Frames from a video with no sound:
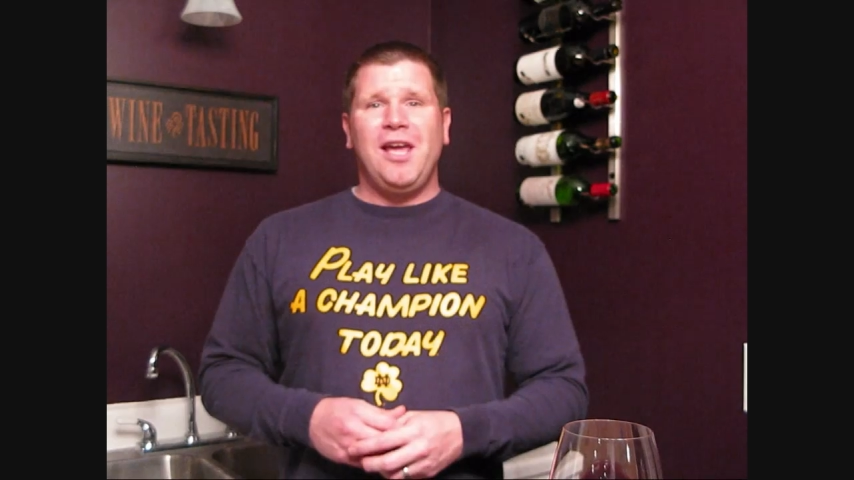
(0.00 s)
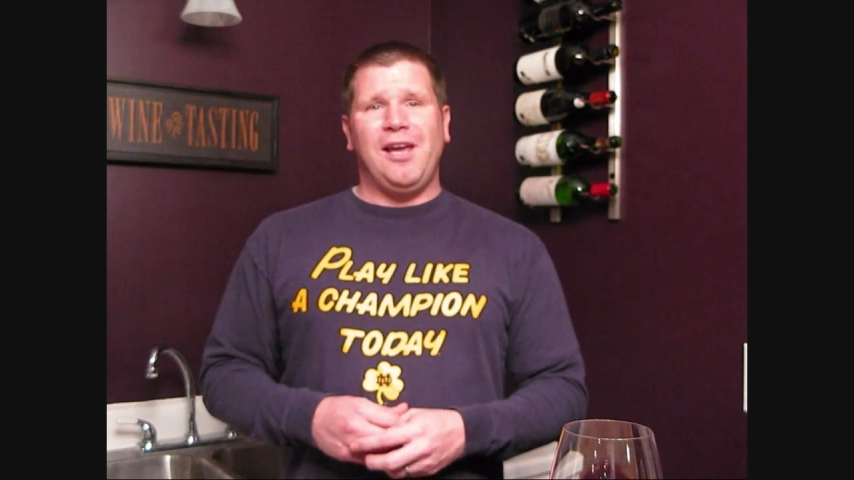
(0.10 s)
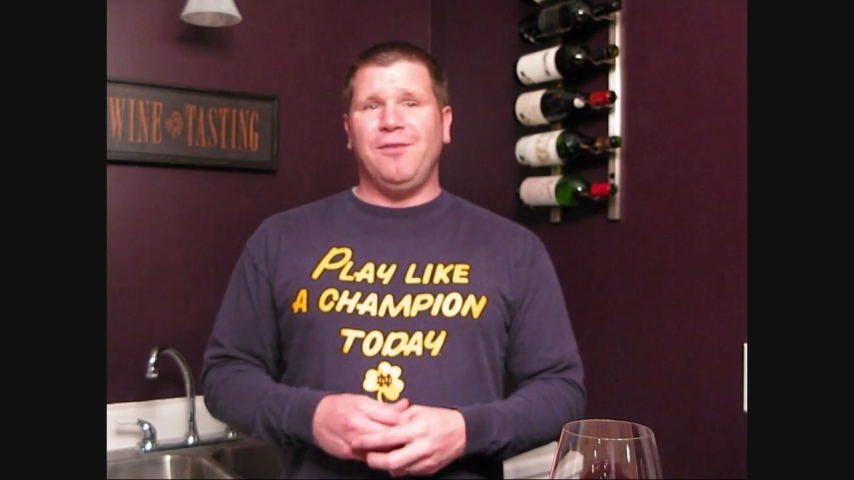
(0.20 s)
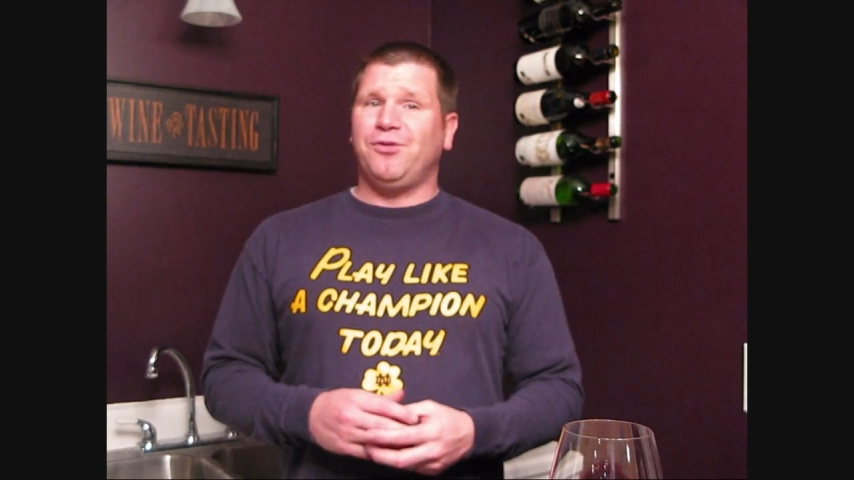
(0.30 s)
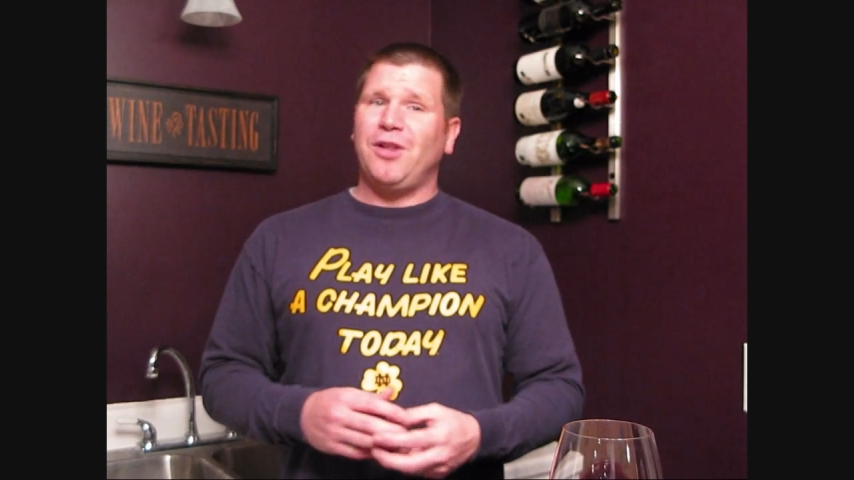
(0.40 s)

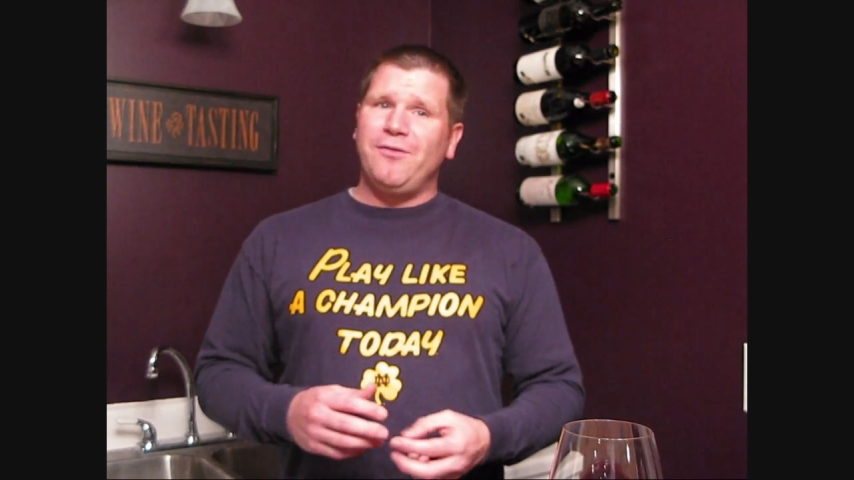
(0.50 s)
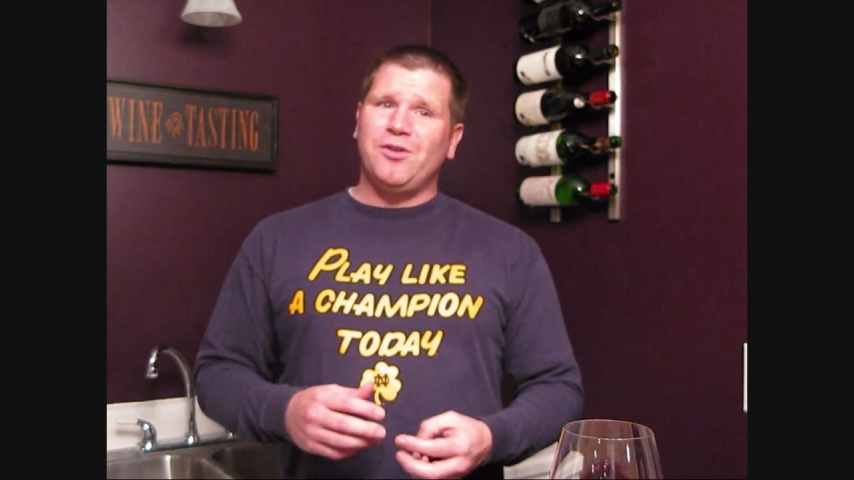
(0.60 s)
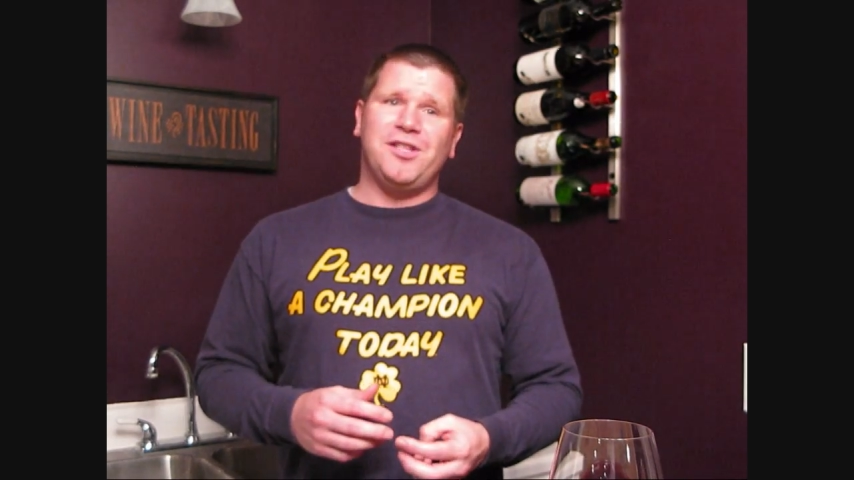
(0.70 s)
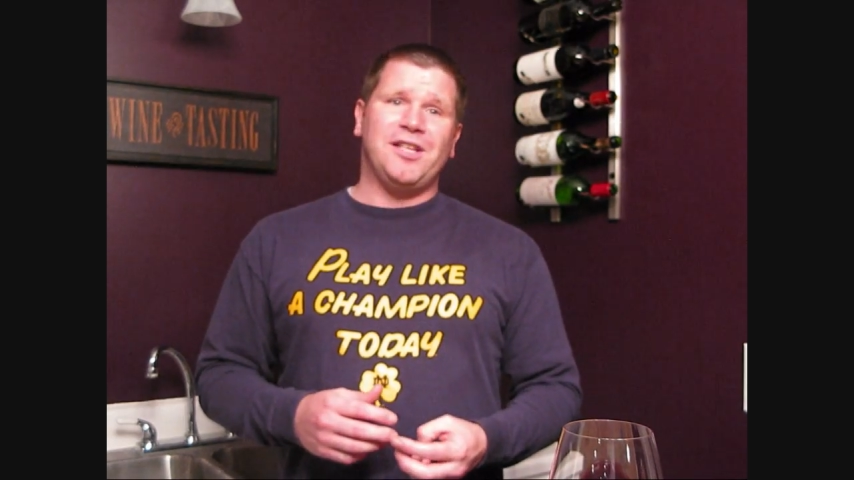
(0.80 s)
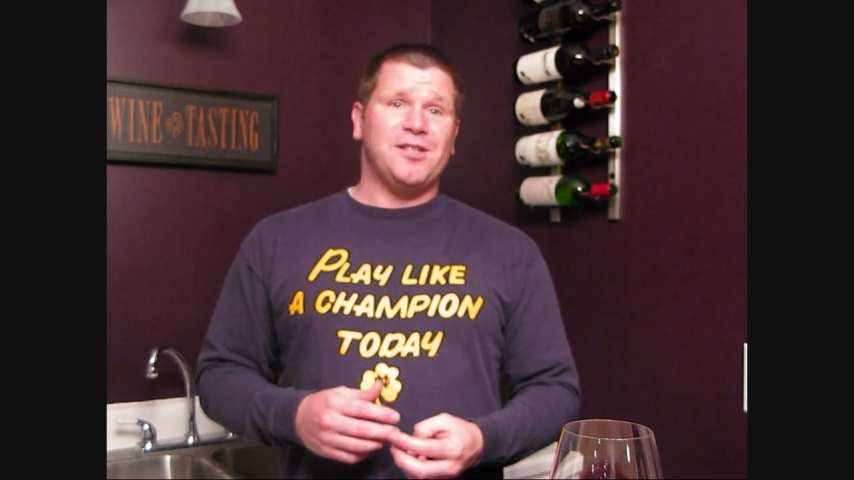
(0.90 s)
and
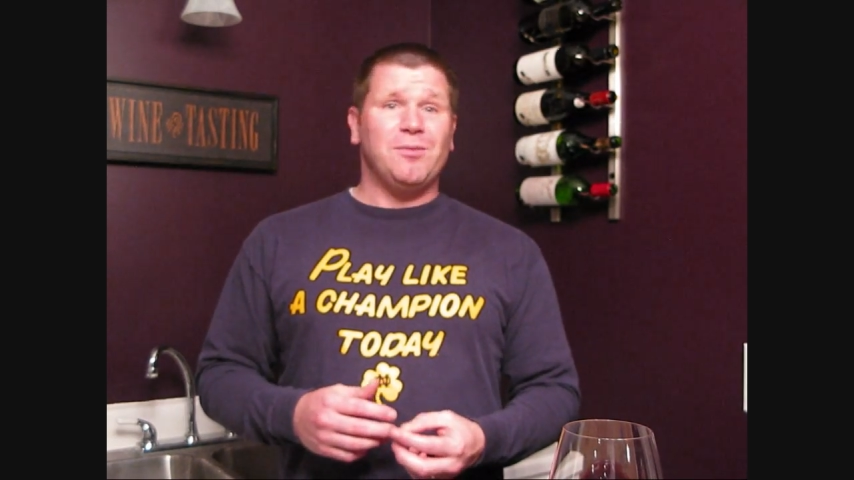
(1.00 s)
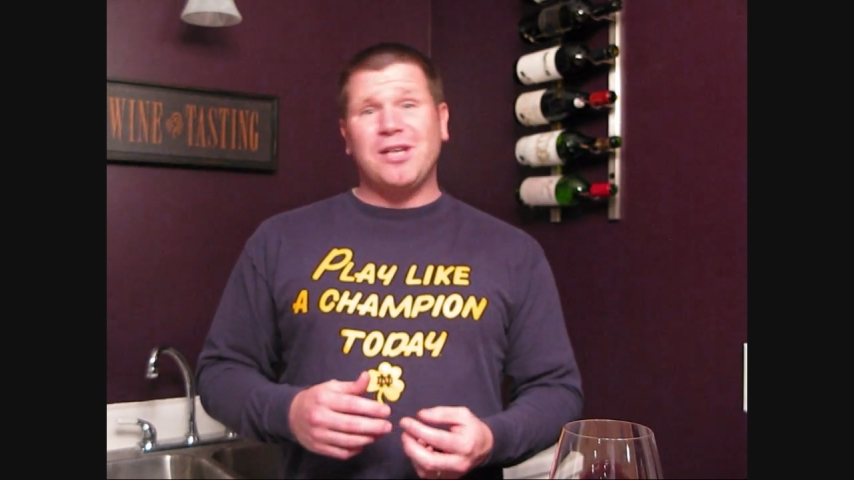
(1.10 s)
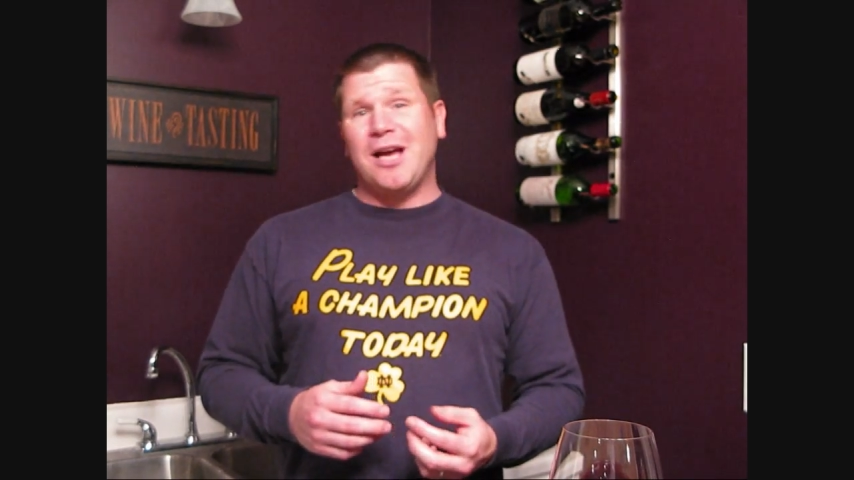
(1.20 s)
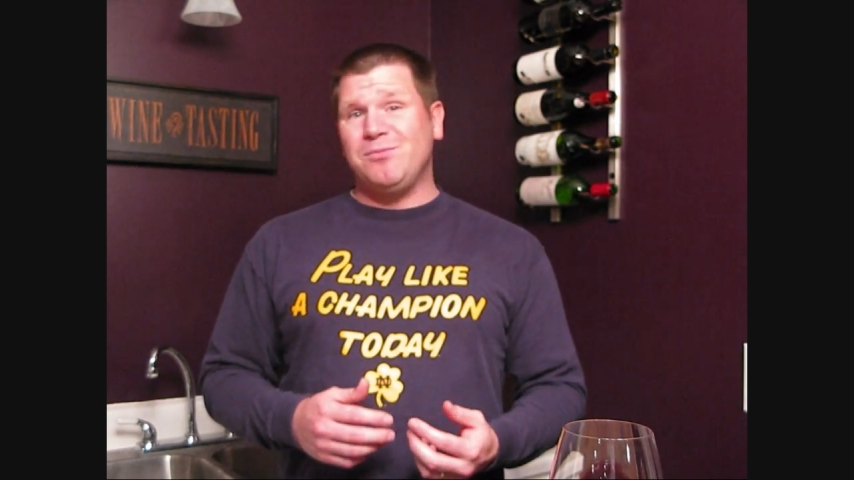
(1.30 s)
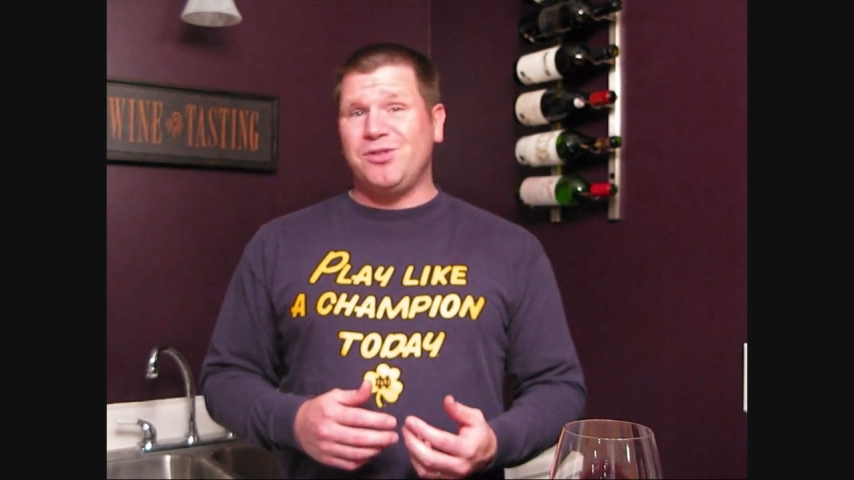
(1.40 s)
flavors that
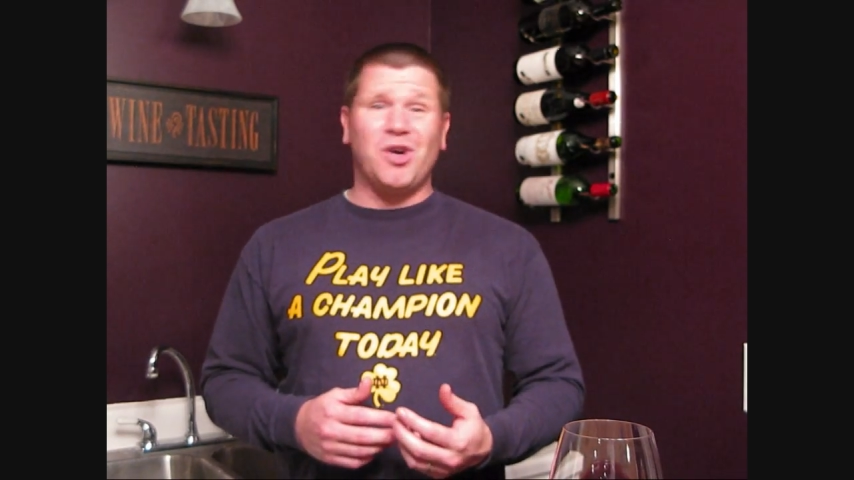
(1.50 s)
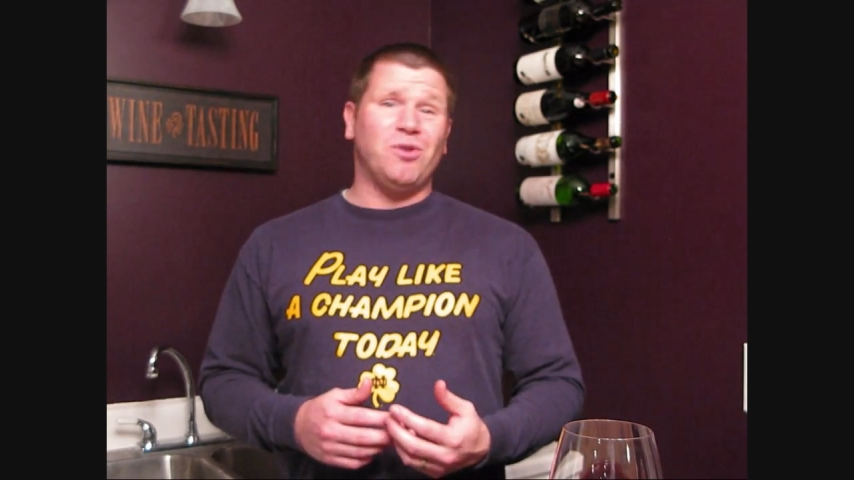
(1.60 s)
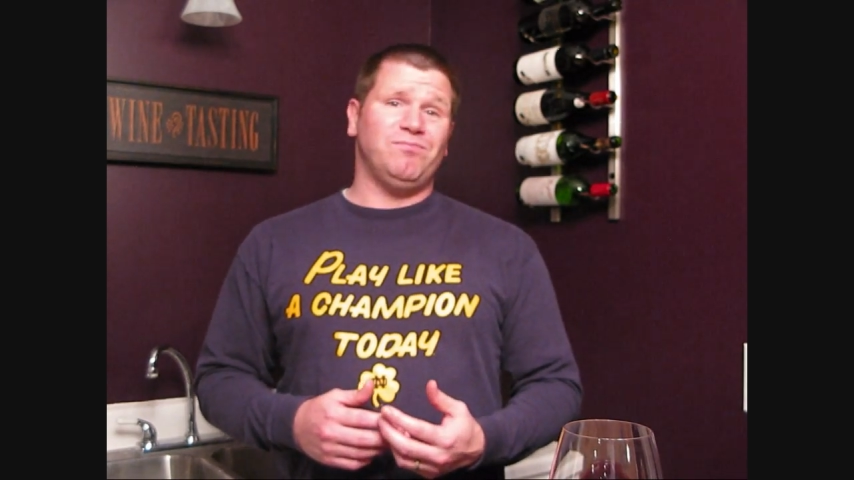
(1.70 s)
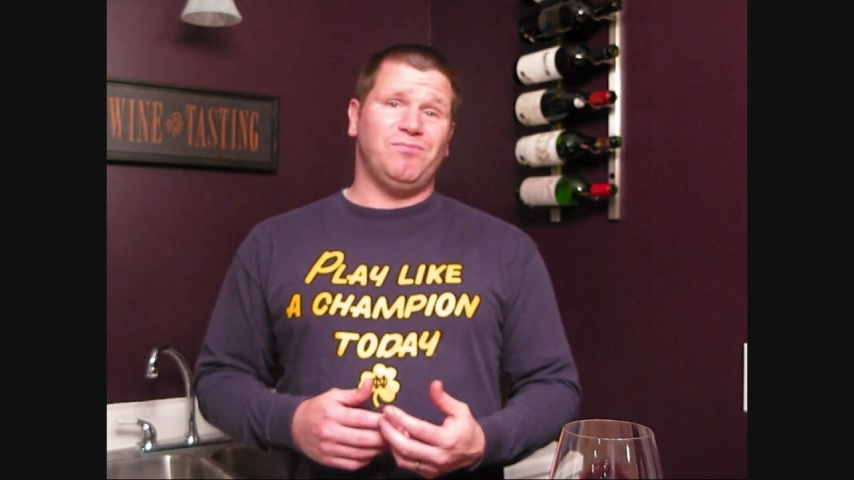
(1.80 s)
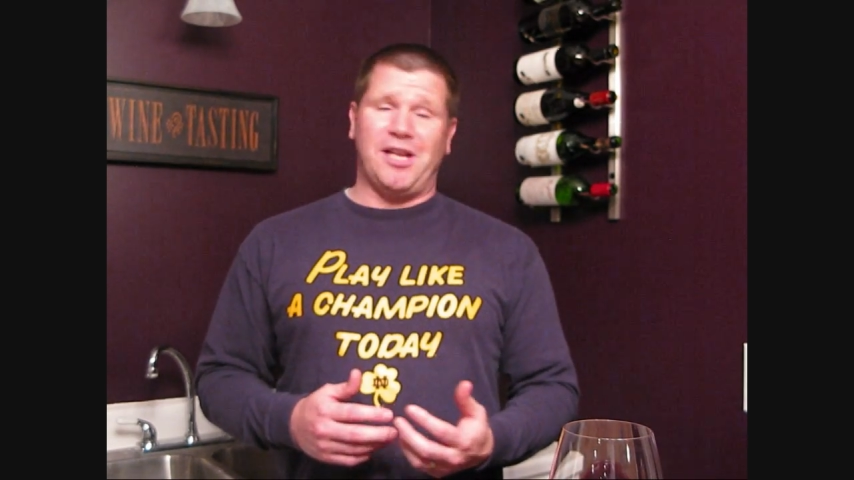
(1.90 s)
sometimes
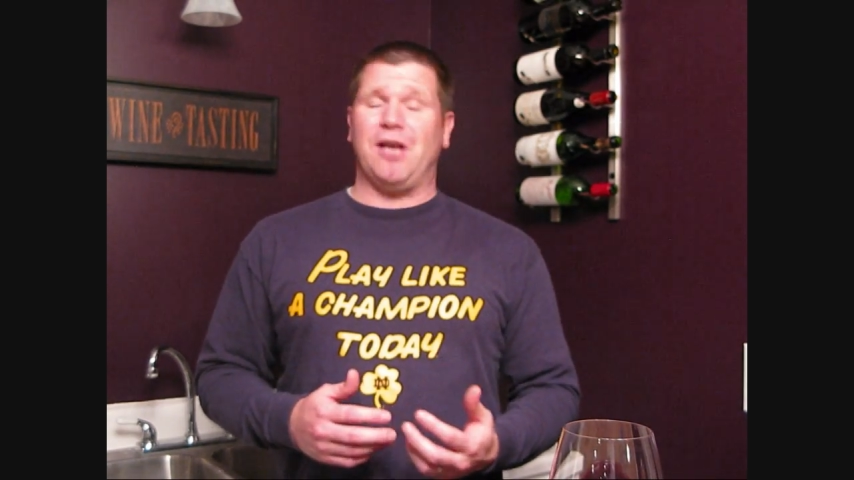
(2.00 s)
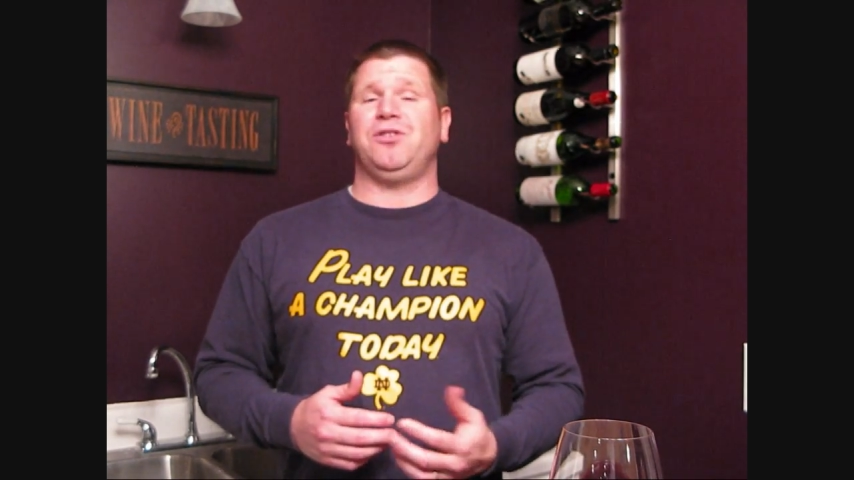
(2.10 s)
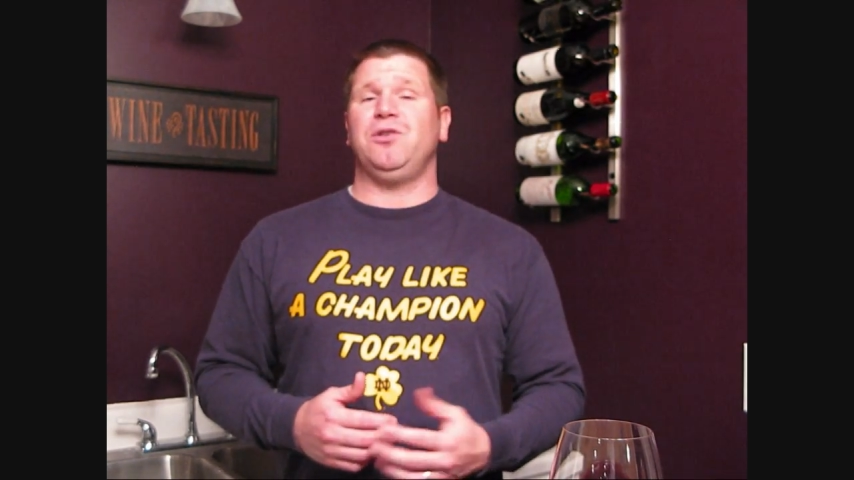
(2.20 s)
don't sound